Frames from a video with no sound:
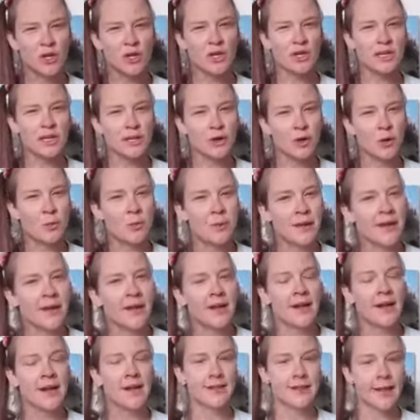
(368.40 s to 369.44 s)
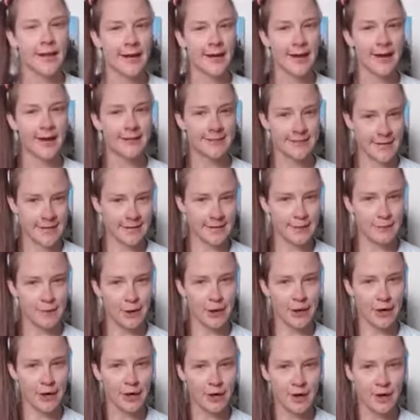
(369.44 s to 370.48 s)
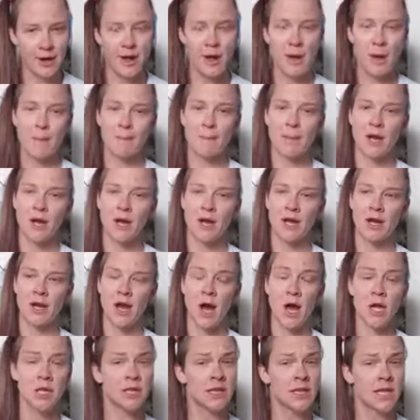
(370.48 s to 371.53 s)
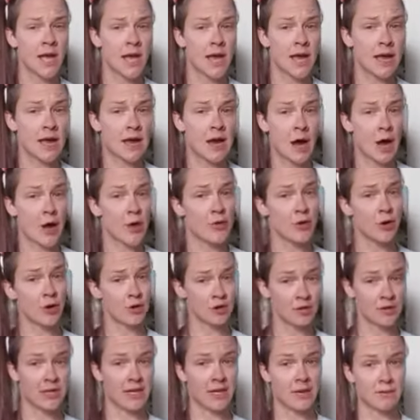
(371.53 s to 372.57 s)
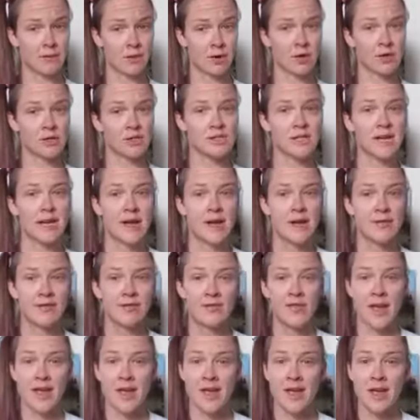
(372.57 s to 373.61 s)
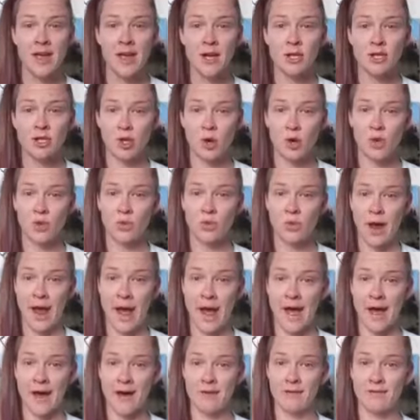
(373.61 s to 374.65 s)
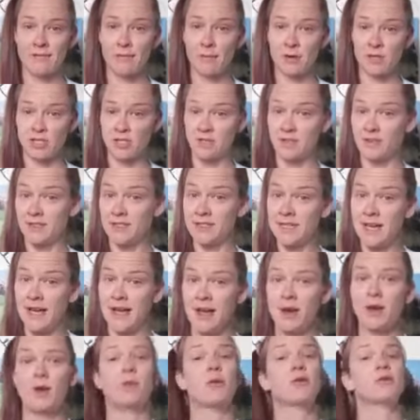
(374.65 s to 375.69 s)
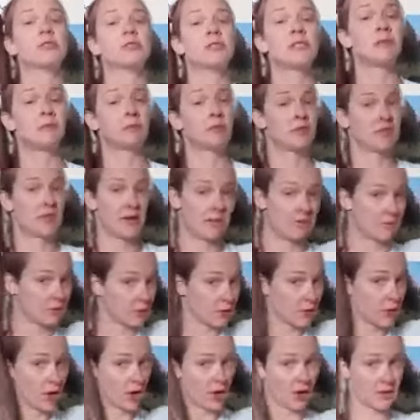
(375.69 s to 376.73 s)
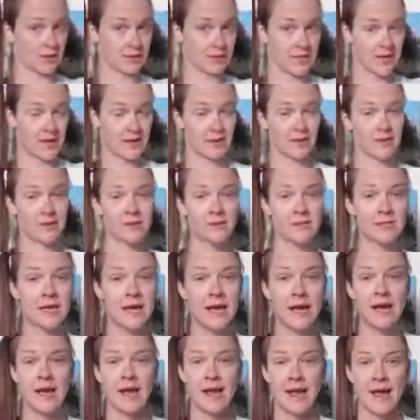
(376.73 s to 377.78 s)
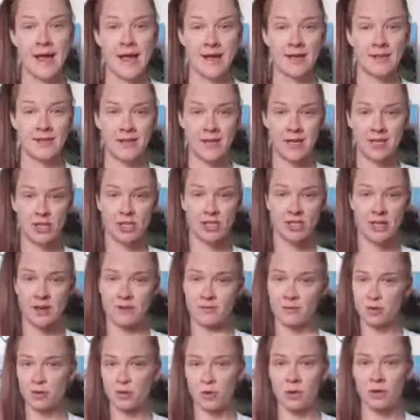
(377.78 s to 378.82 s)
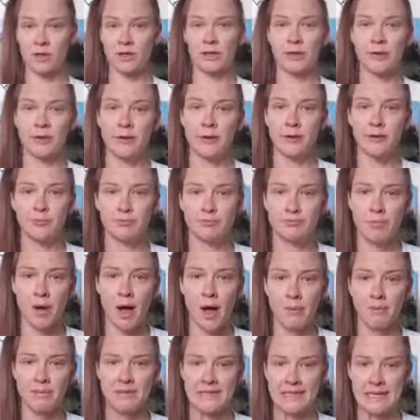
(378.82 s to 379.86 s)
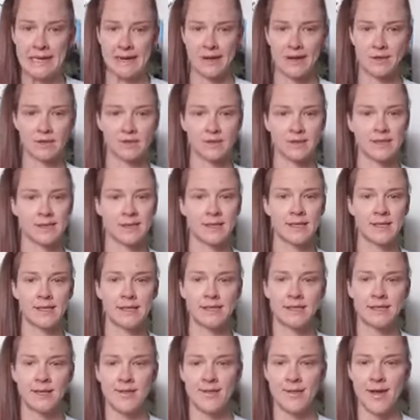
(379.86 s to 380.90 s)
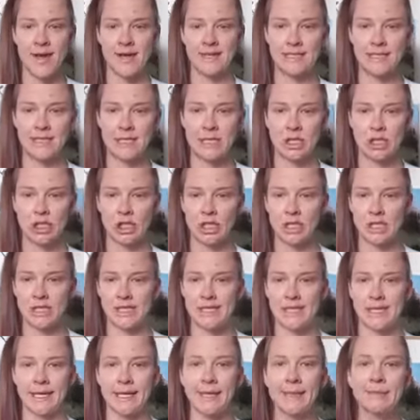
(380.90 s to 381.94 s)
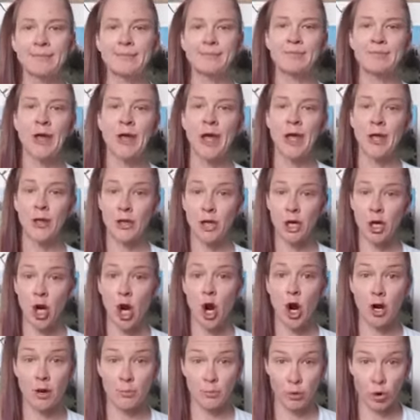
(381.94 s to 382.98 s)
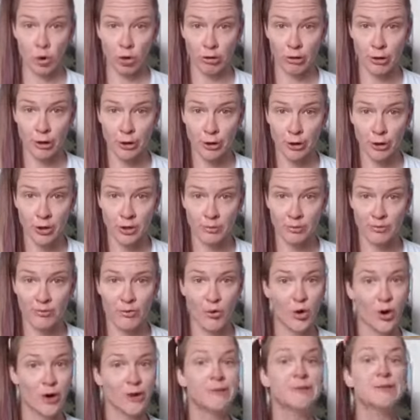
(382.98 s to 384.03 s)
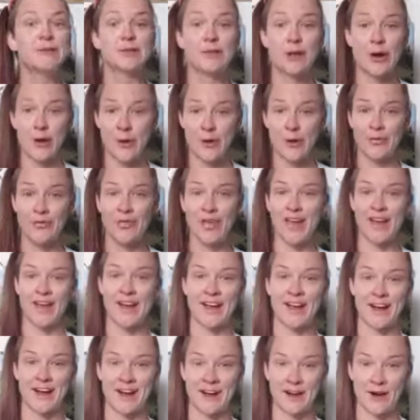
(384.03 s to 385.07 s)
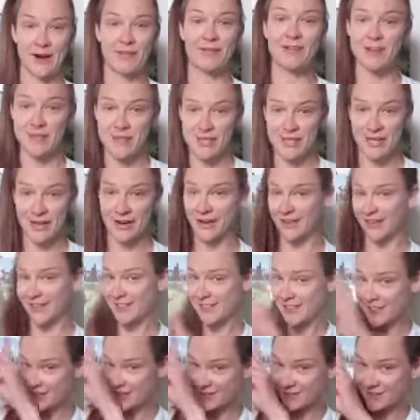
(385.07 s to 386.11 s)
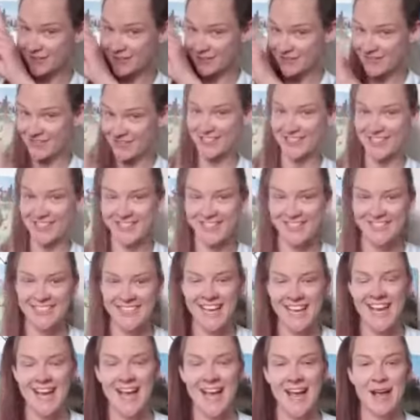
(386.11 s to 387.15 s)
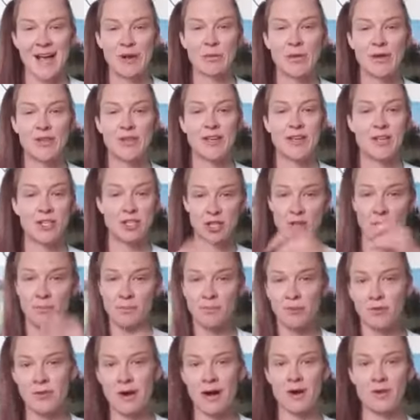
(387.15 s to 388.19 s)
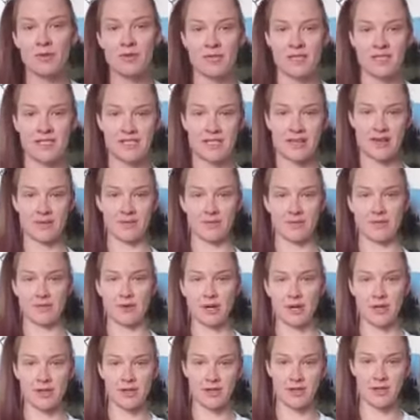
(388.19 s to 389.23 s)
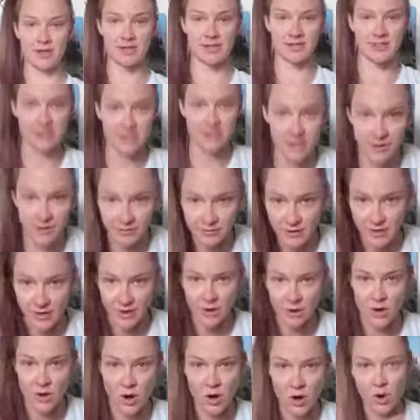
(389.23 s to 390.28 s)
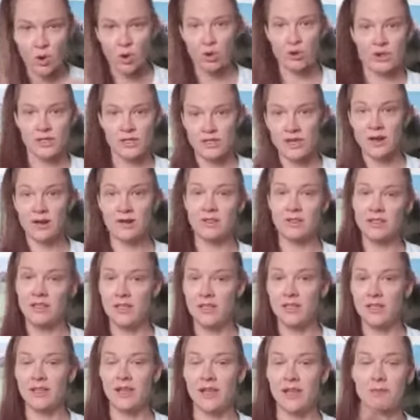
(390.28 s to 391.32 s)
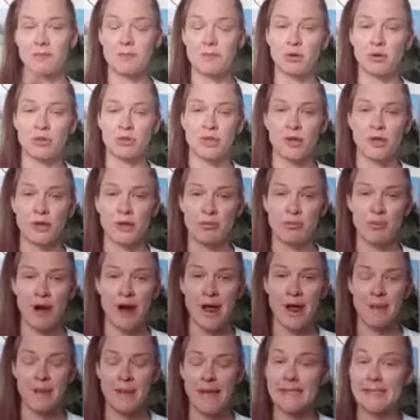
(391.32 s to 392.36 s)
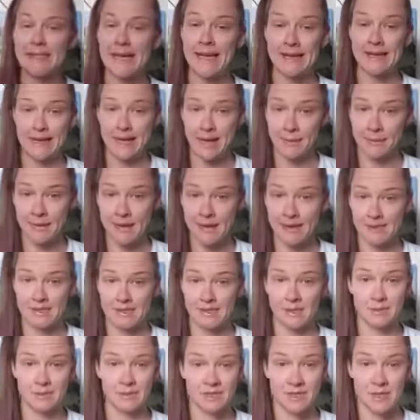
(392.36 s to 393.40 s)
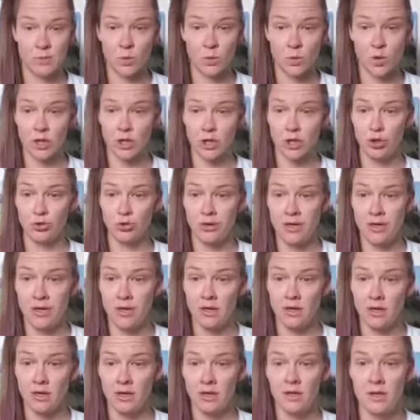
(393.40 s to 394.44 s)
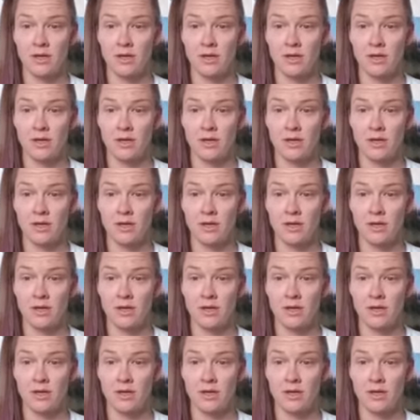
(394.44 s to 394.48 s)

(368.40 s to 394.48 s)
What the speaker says: a little bit like a teddy bear, but unlike other lemurs, they don't have much of a tail. Most lemurs have long tails, and they just have short little bobtails. So that's interesting. They're arboreal herbivores, so they are vegetarians that live in the trees. And when they jump around, they stand vertically instead of like horizontally like most other primates, and that makes them somewhat unique.